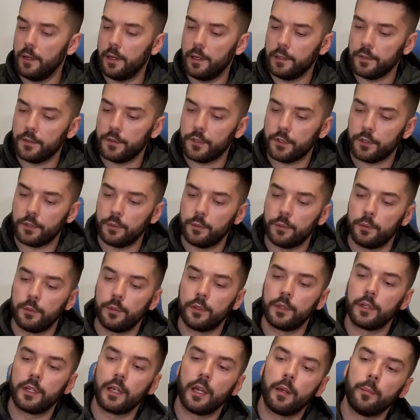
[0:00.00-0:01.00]
unscrew
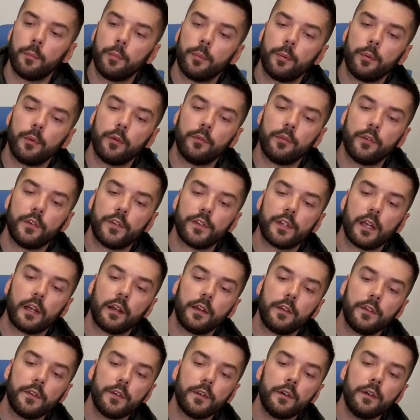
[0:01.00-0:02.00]
the cap of the
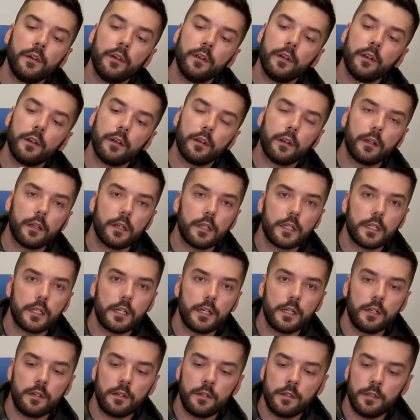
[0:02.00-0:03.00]
silencer
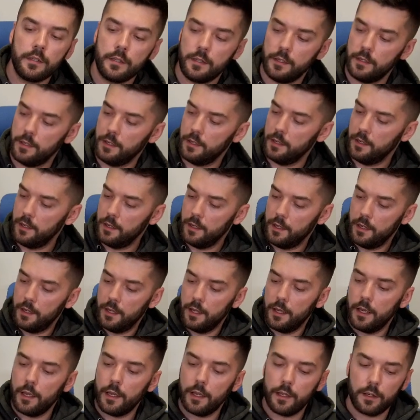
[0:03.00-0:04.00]
here,
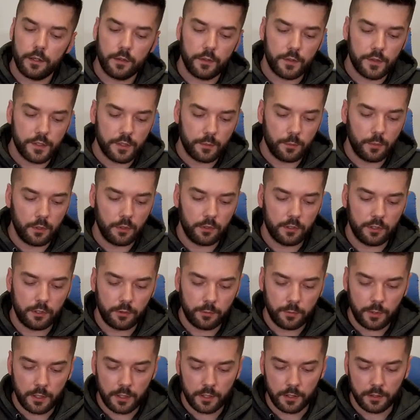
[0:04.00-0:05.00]
and the
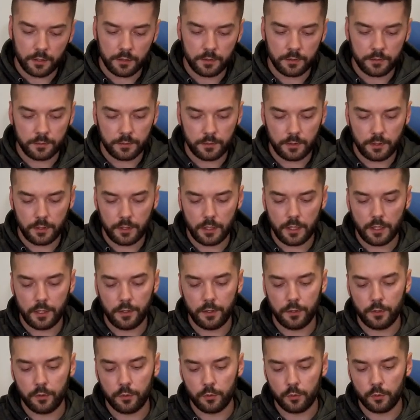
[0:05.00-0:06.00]
smaller one
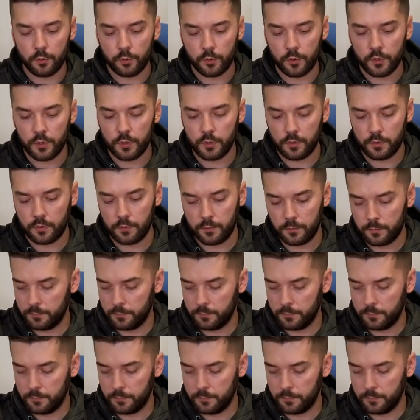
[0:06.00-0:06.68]
are used